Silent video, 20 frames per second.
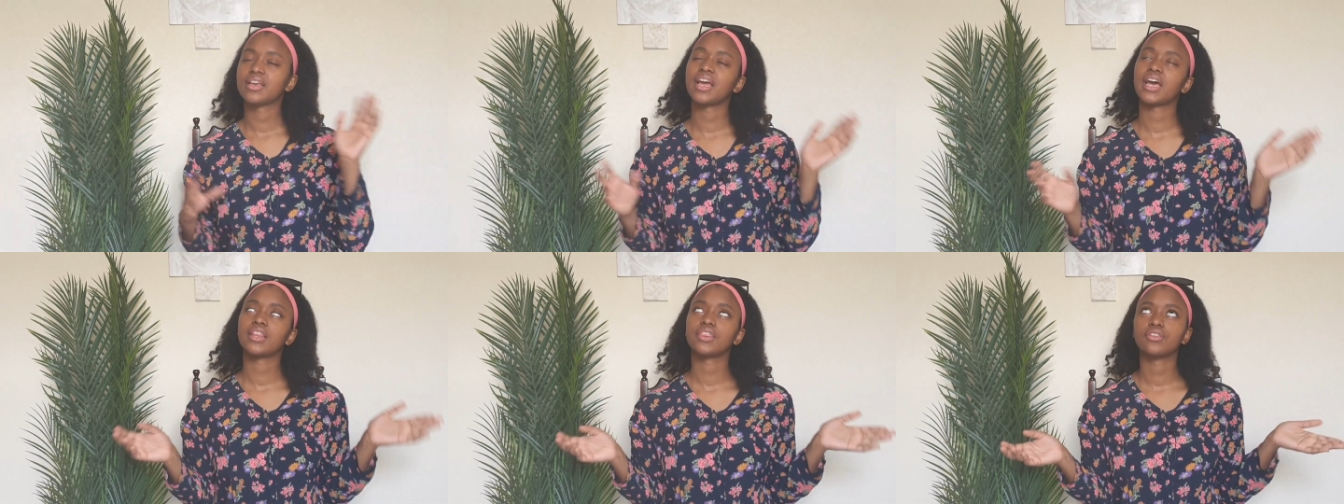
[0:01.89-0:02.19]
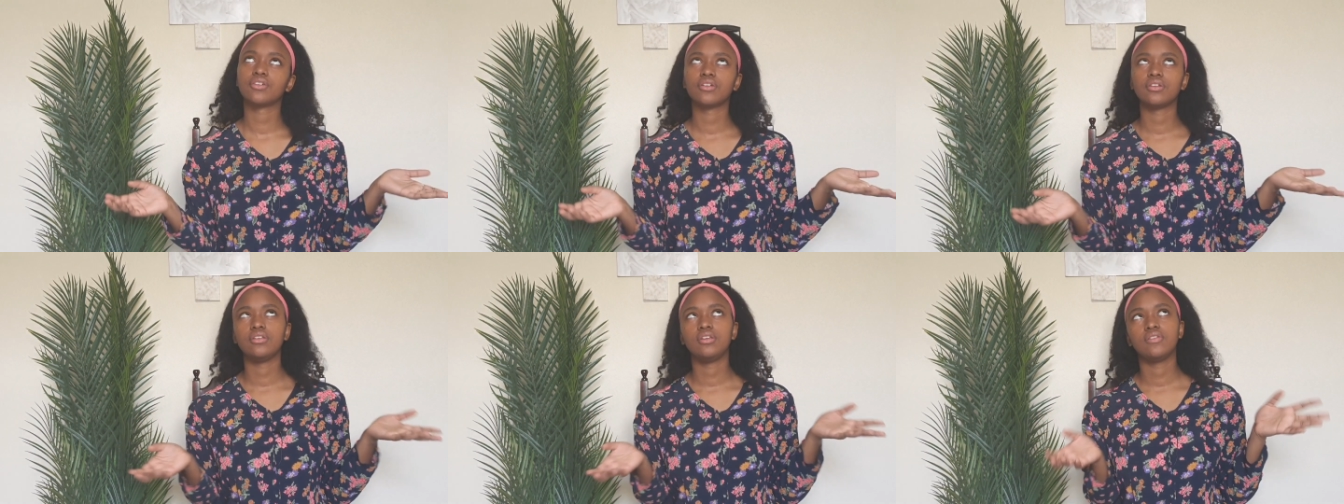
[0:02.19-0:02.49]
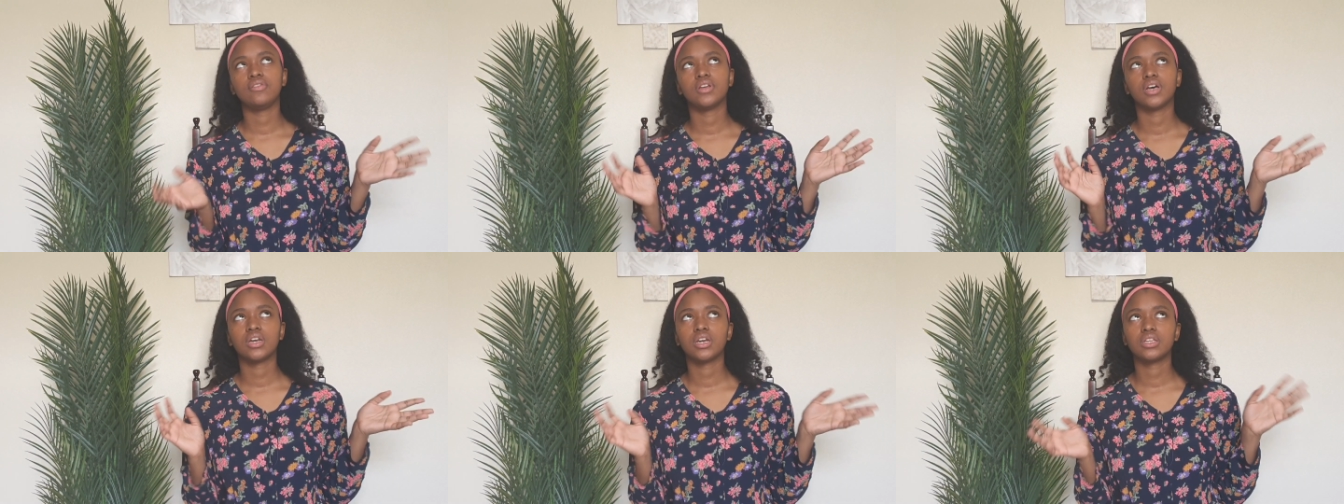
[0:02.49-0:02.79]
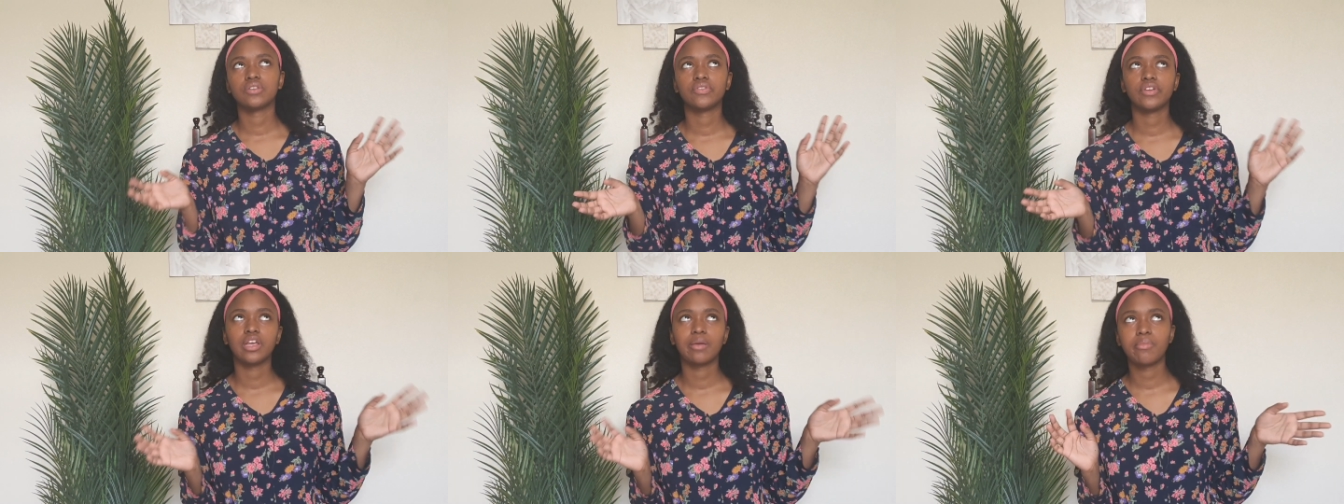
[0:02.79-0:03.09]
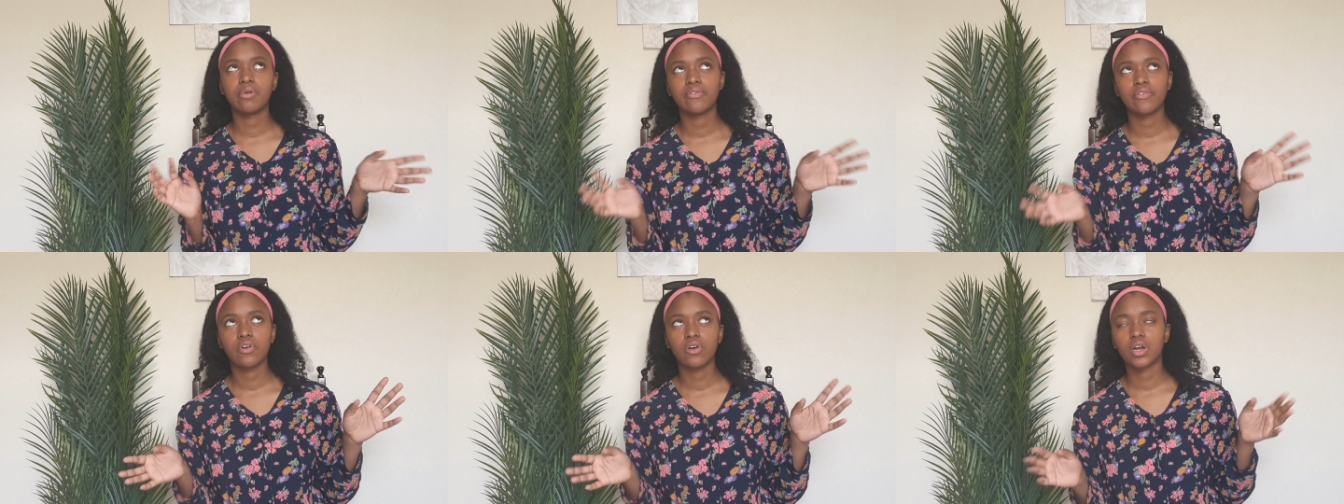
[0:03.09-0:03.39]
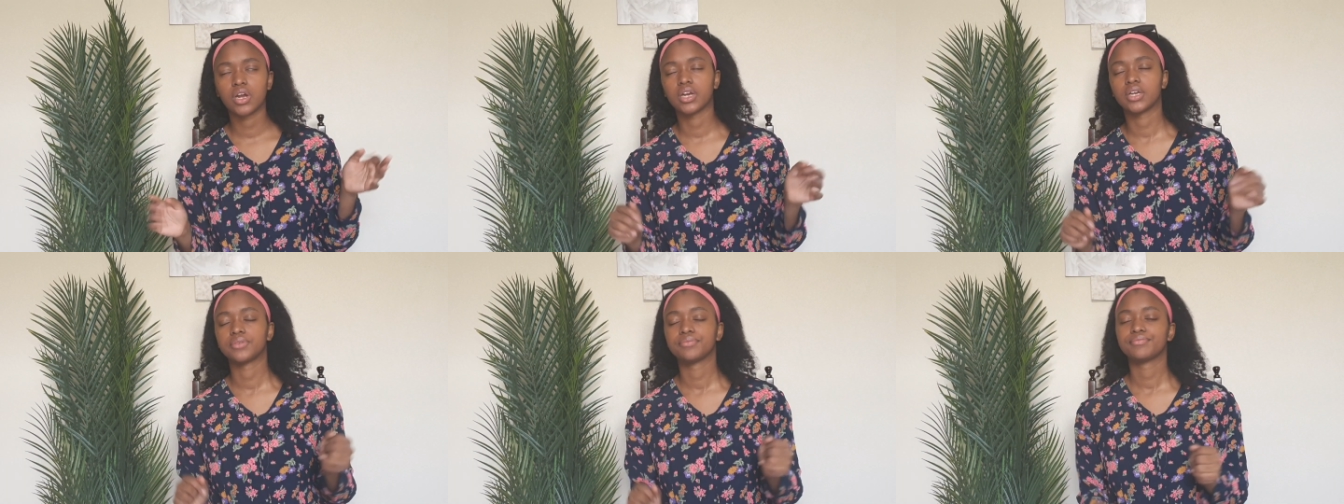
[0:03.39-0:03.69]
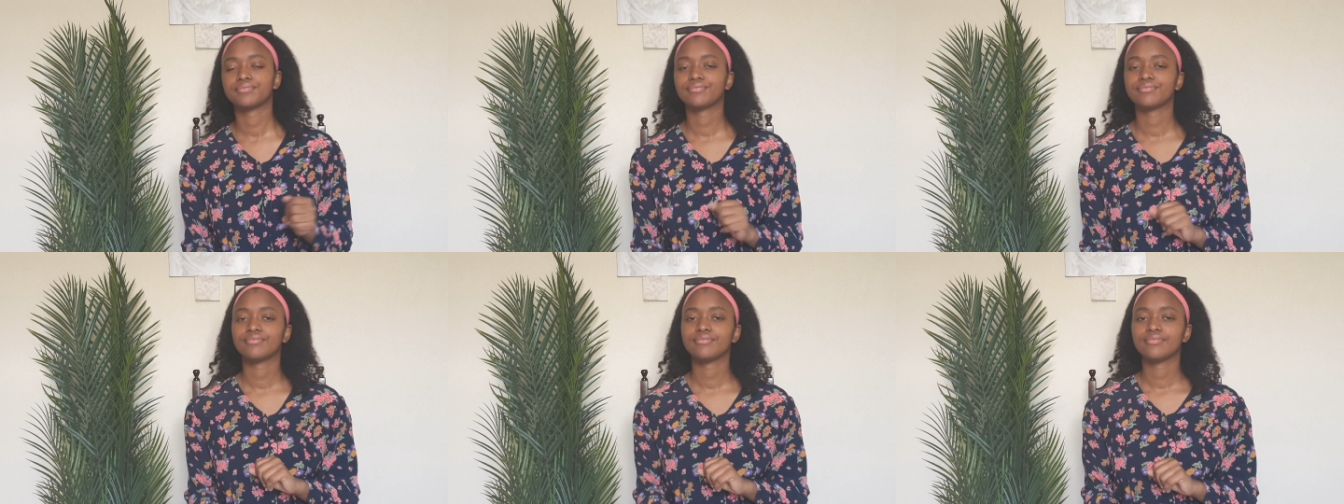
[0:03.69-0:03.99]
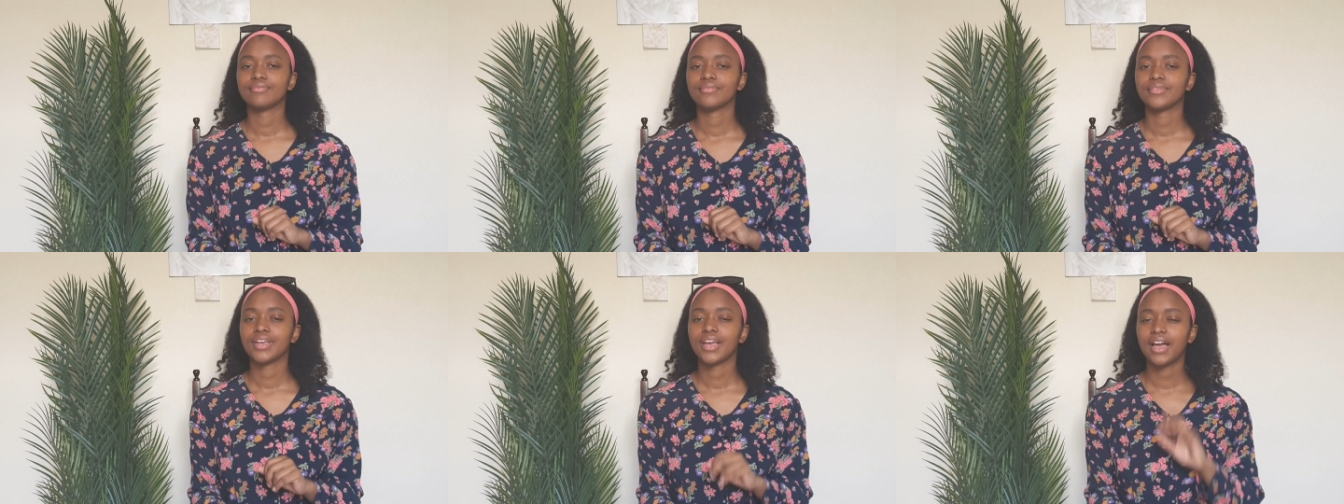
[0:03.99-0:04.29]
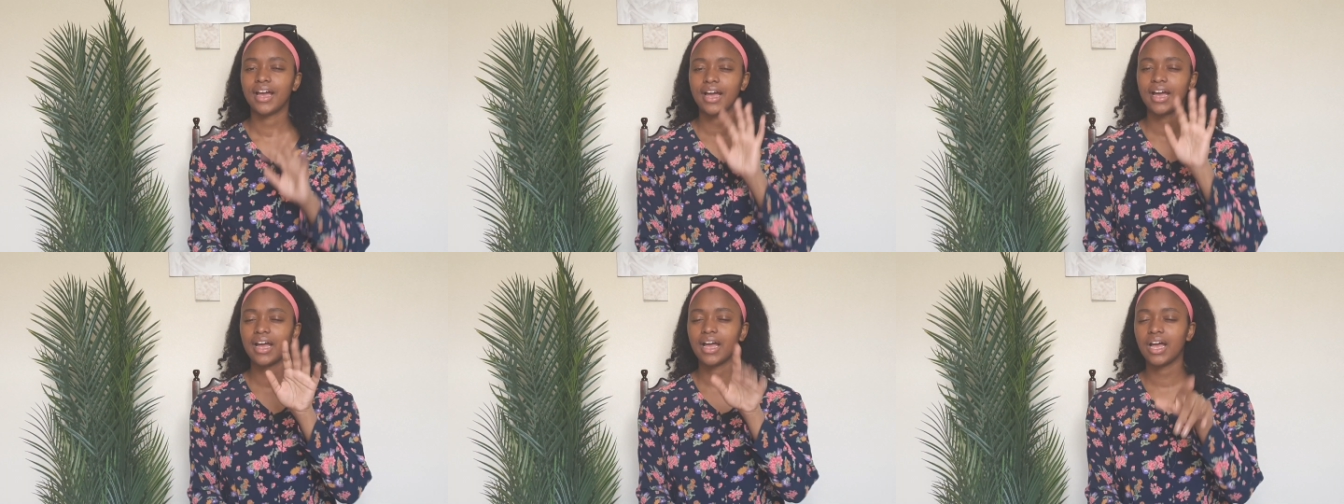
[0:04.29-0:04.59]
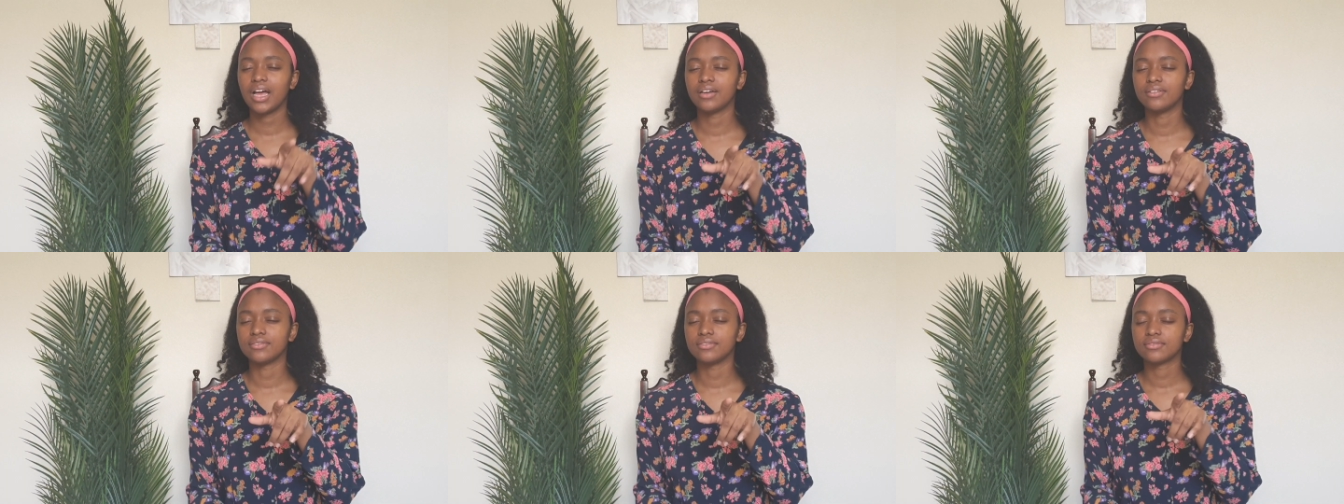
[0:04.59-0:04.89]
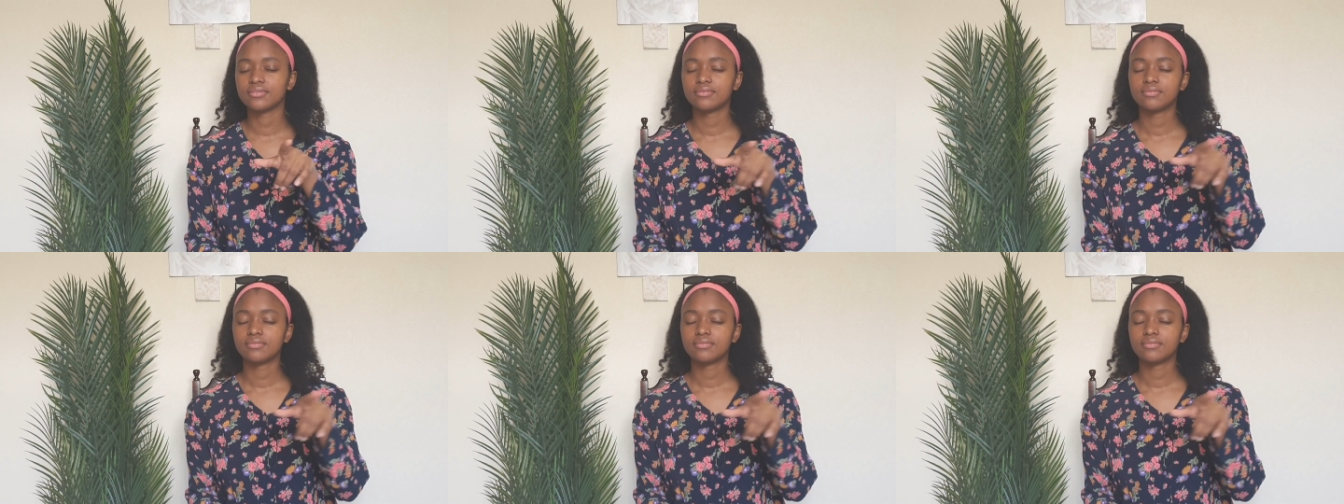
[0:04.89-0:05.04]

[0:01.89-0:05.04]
Catherine, you've done this video before. I have.